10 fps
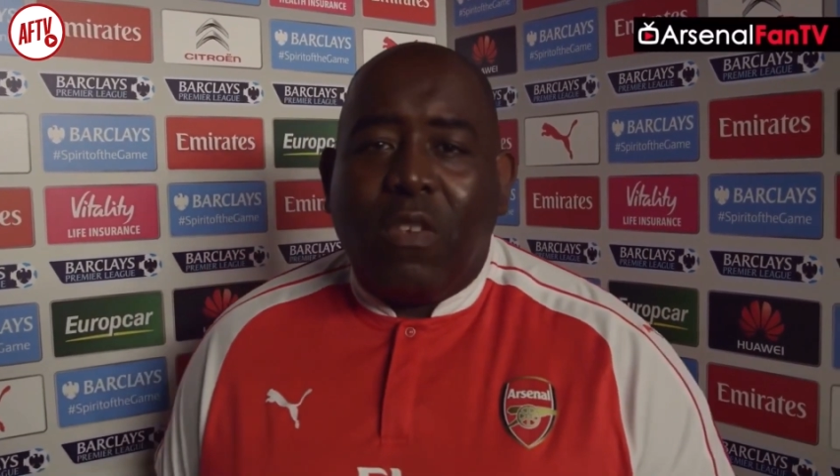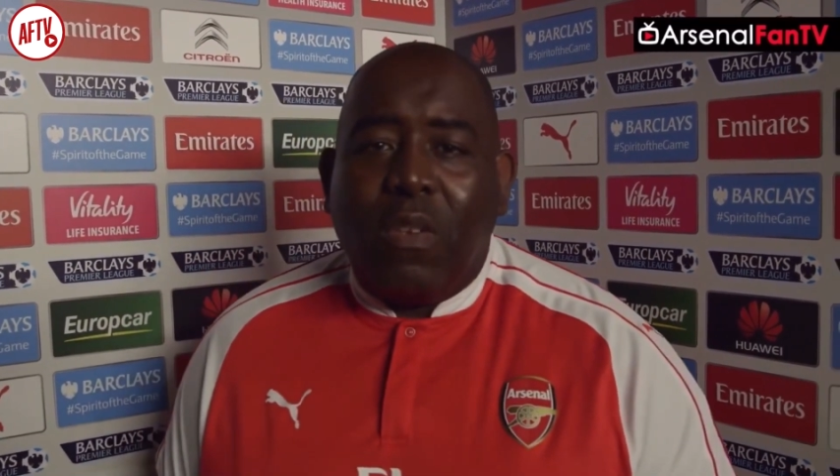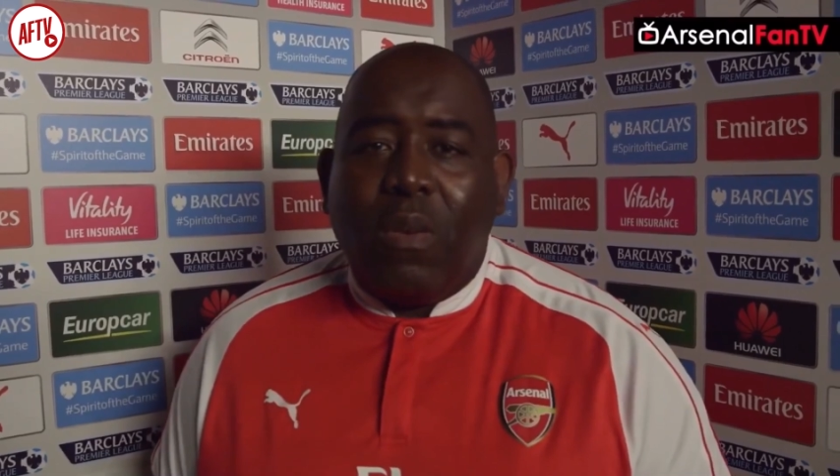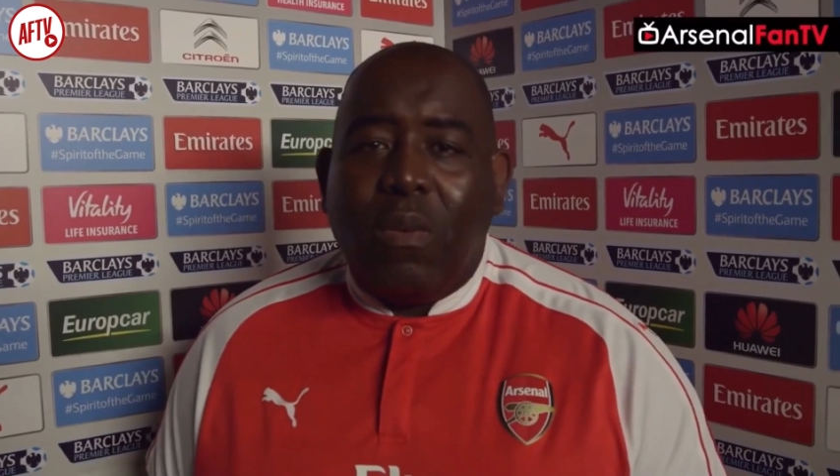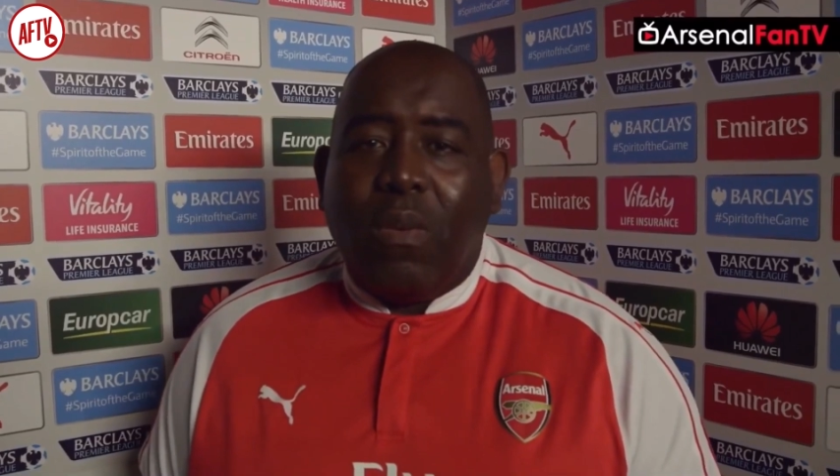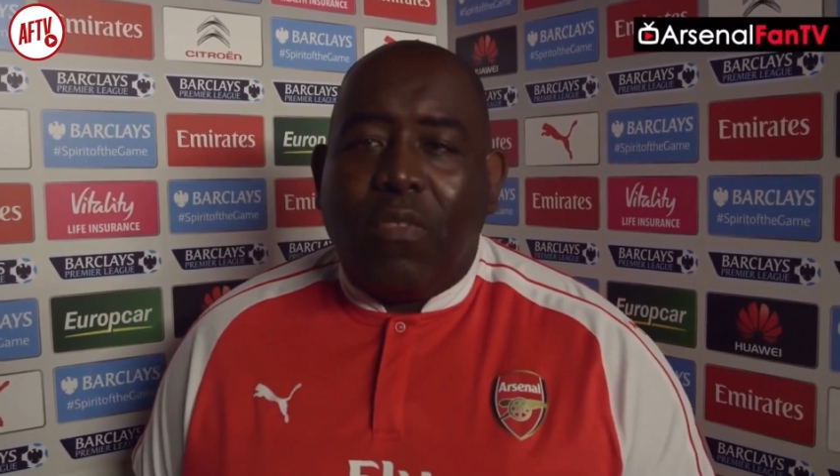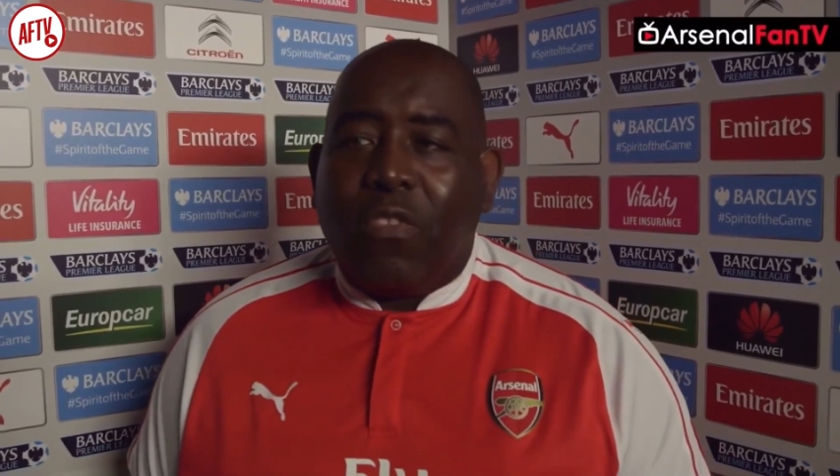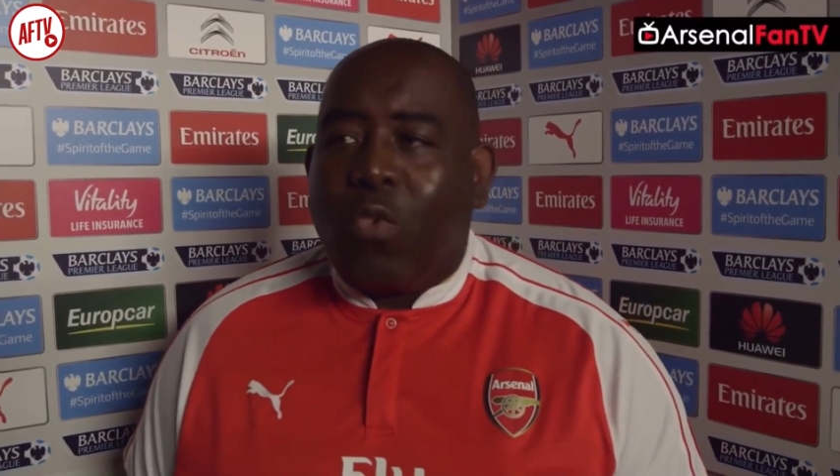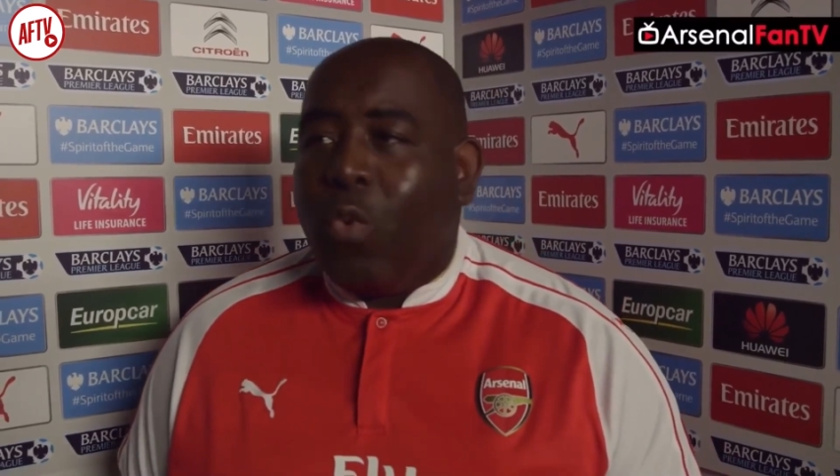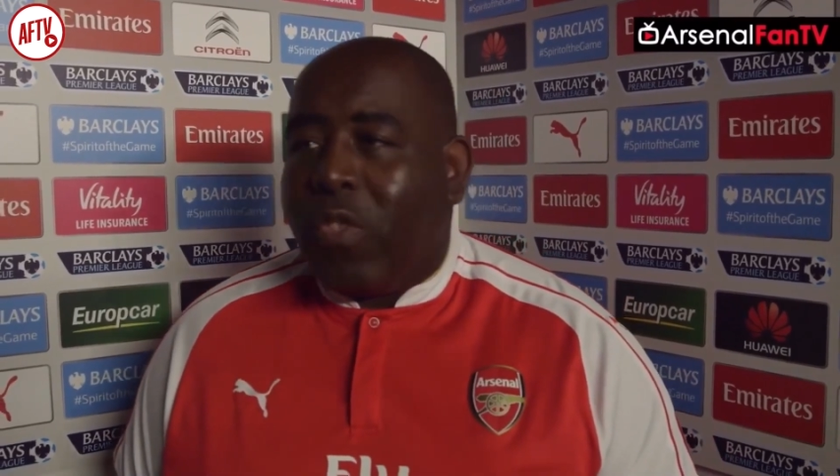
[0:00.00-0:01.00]
to have
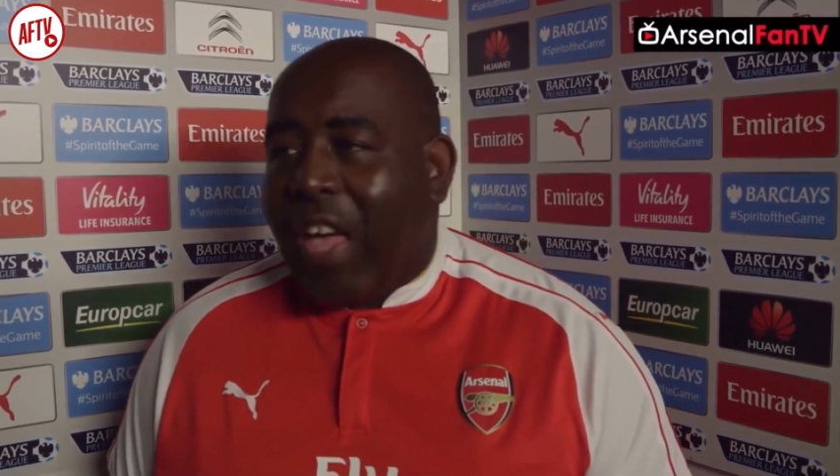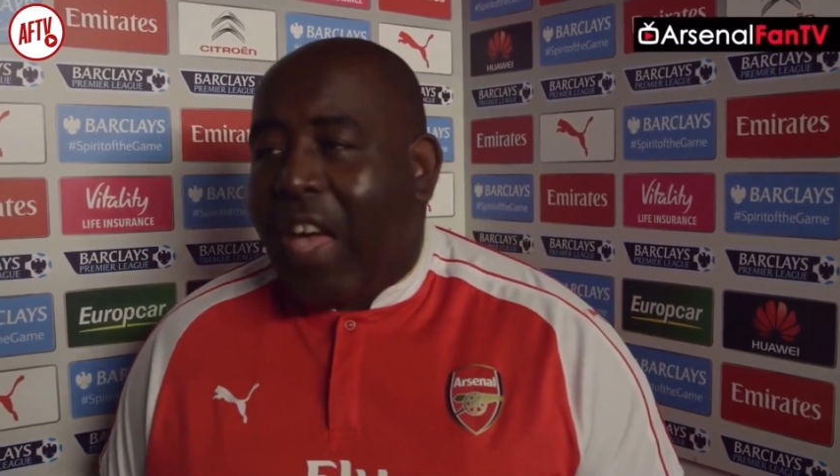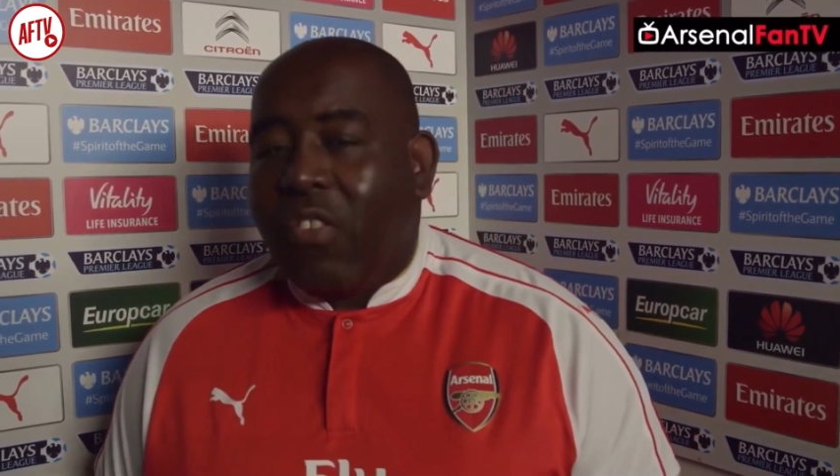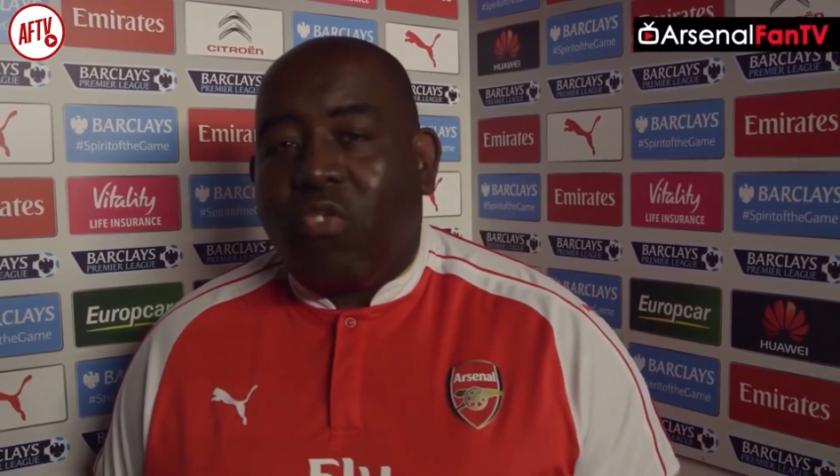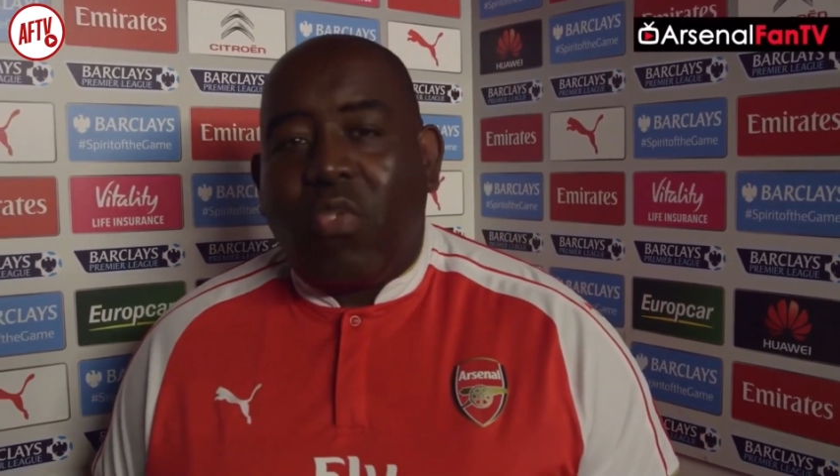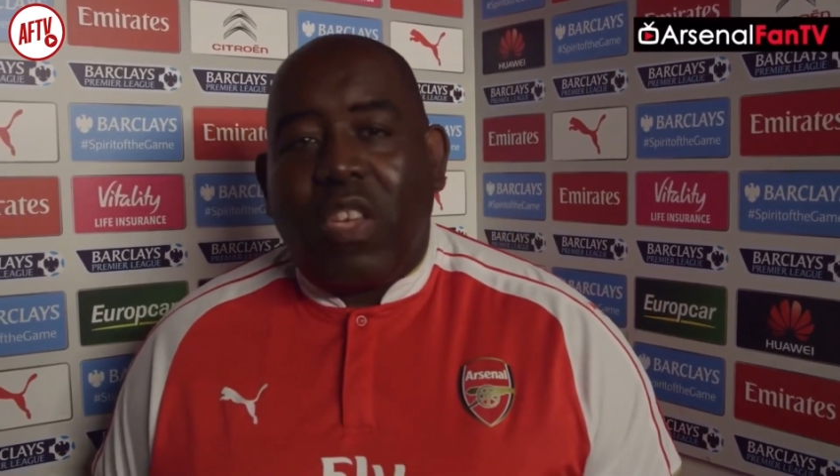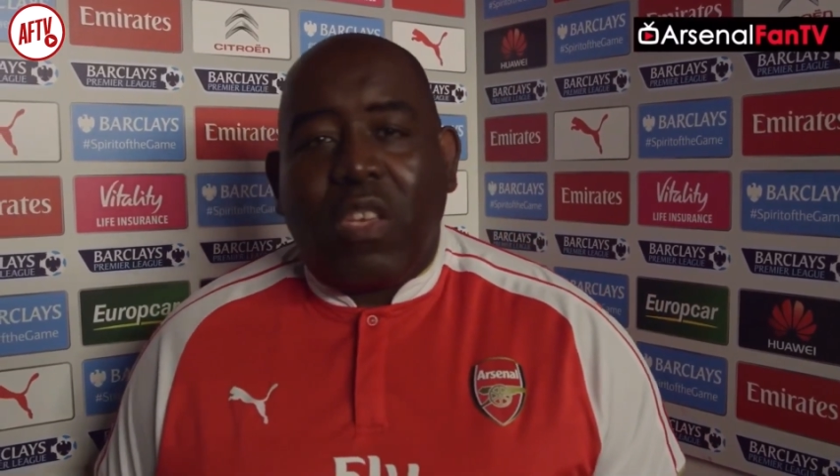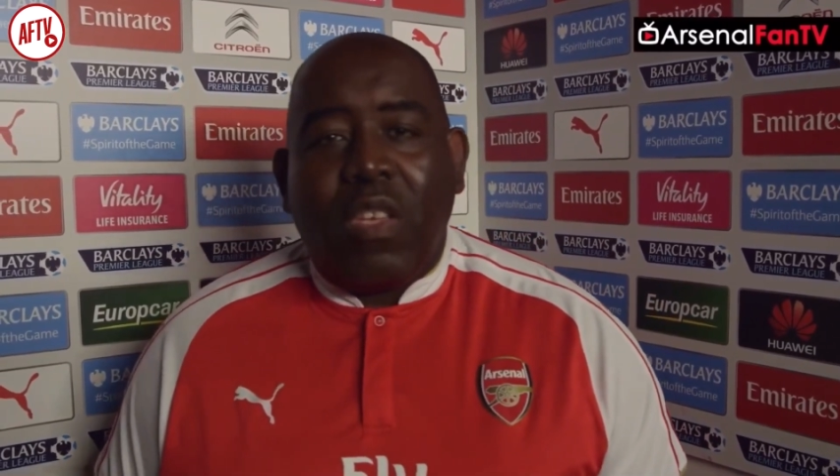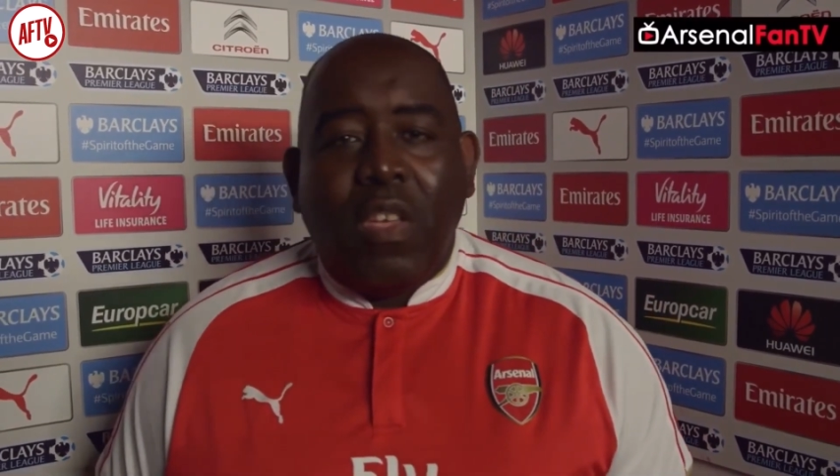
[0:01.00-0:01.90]
scored that hat trick.